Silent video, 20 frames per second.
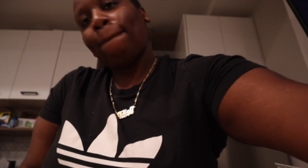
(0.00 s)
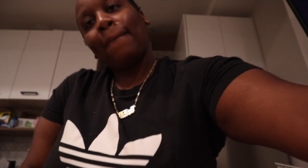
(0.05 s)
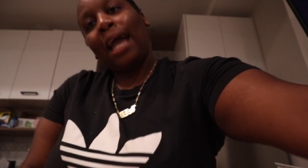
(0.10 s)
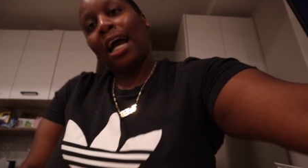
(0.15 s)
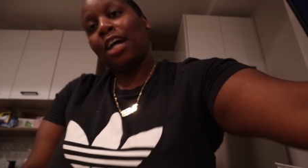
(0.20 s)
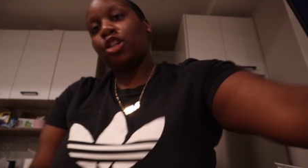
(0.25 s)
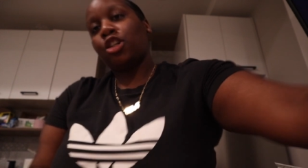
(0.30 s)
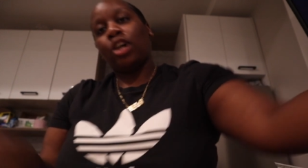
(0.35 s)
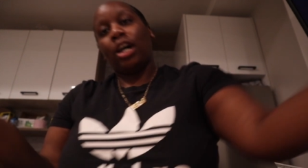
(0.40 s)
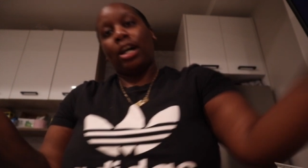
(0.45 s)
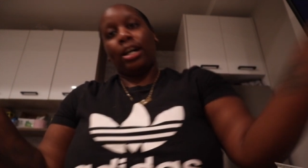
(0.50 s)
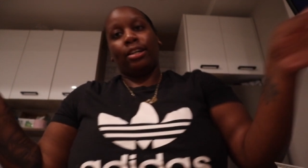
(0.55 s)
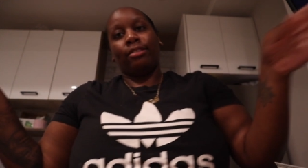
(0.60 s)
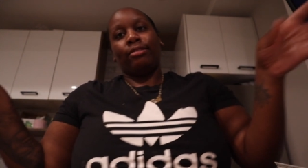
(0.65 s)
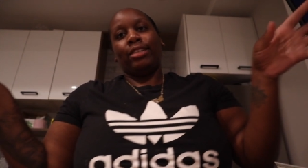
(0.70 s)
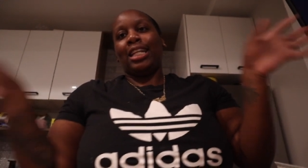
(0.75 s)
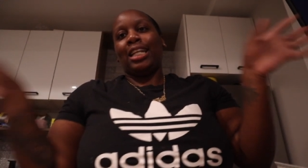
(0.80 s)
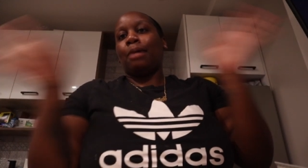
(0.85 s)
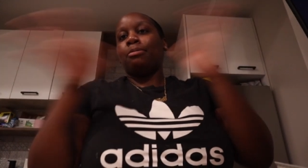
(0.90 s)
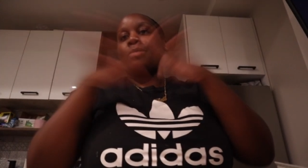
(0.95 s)
I tried
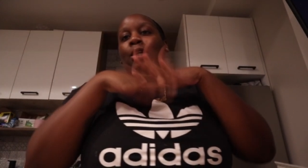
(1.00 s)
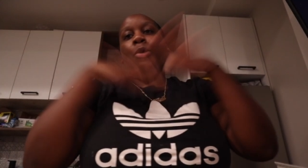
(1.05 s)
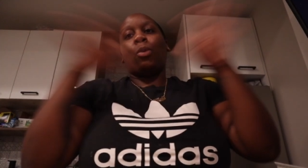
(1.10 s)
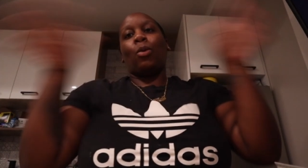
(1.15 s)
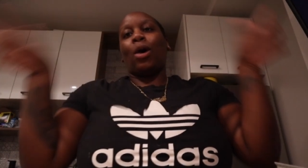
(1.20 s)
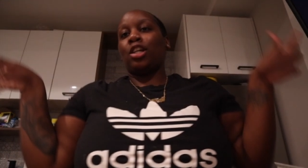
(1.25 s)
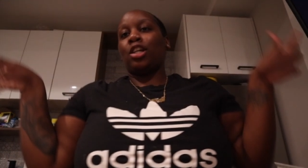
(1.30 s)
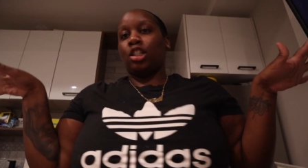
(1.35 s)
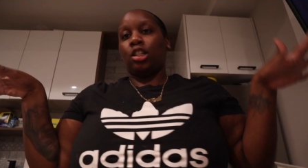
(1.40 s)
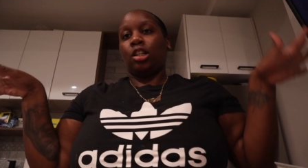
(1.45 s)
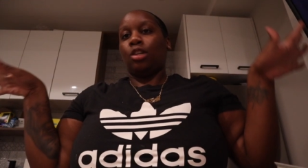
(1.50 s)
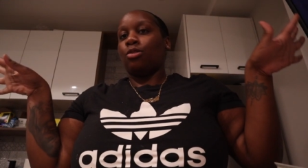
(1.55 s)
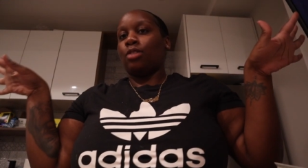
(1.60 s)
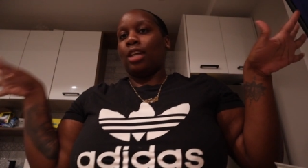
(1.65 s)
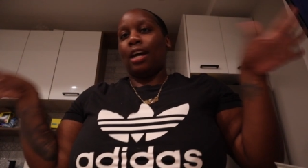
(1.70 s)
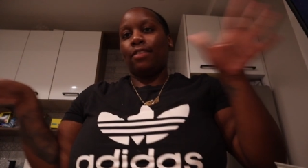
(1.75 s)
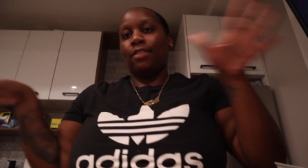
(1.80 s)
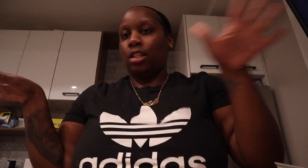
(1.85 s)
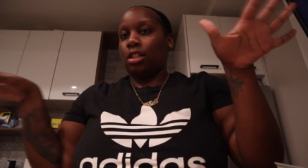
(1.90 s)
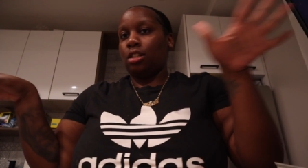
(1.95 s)
and I'm done washing goes
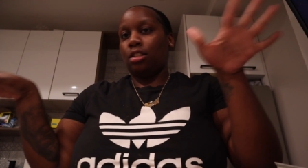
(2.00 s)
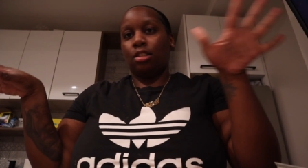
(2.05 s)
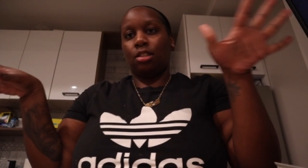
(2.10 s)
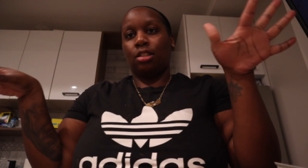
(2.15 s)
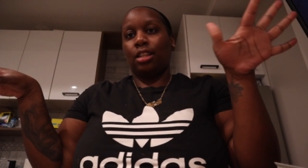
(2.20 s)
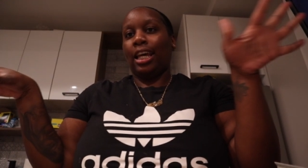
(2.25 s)
after this